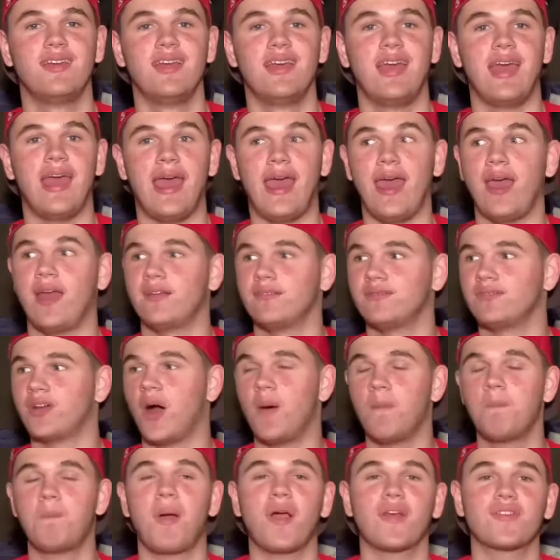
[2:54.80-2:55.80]
And
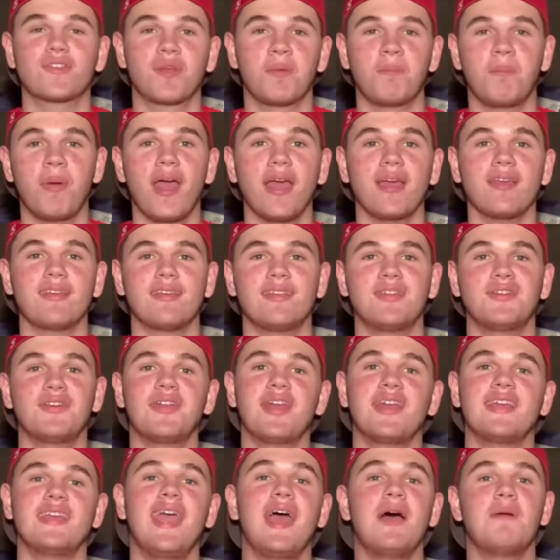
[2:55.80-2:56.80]
umpires come back and they're
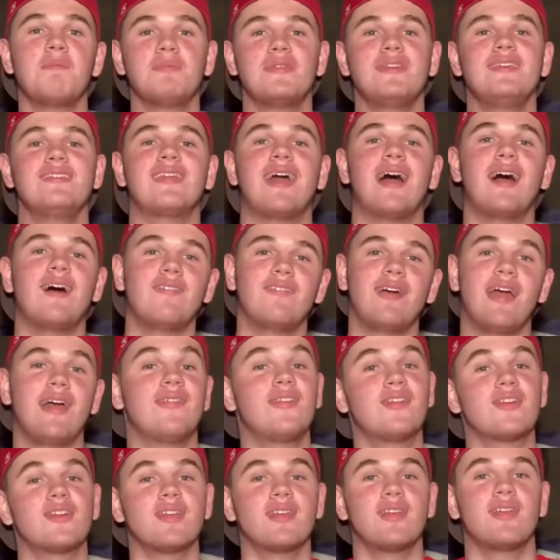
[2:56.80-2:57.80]
like, yeah, he's out. And
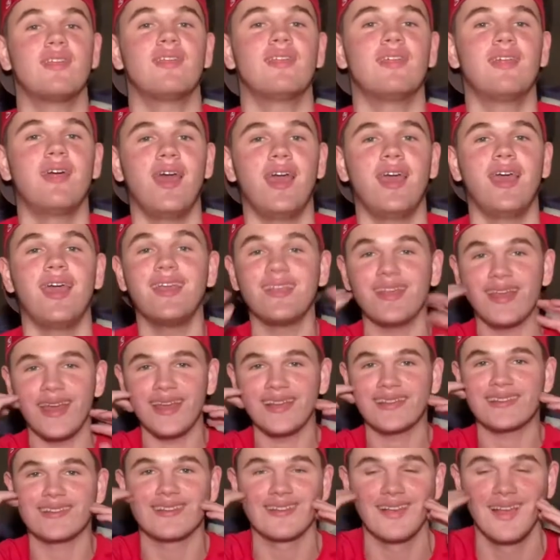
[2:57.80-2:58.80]

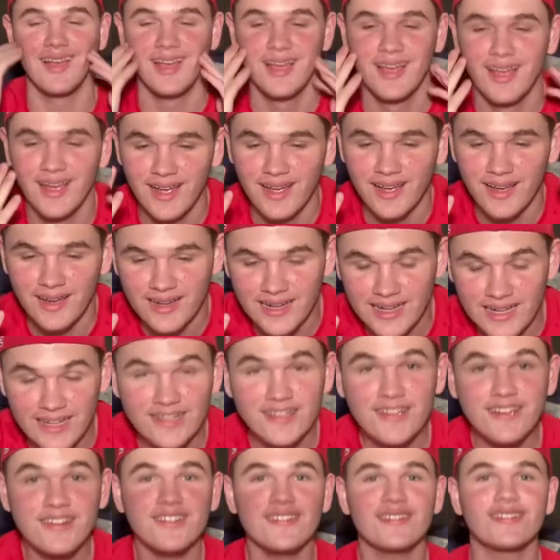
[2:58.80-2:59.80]
it's
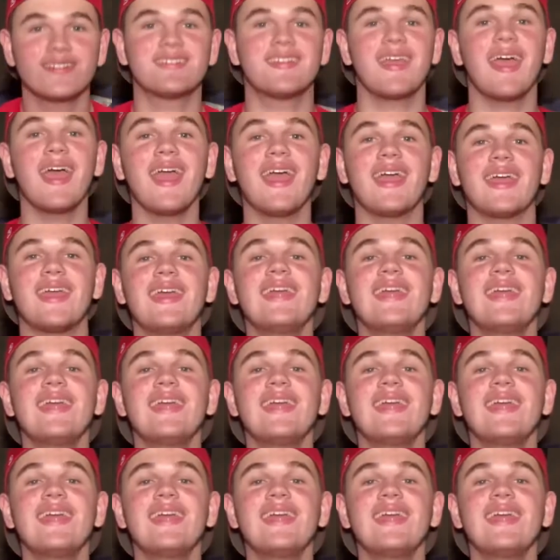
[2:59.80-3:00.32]
clear as day.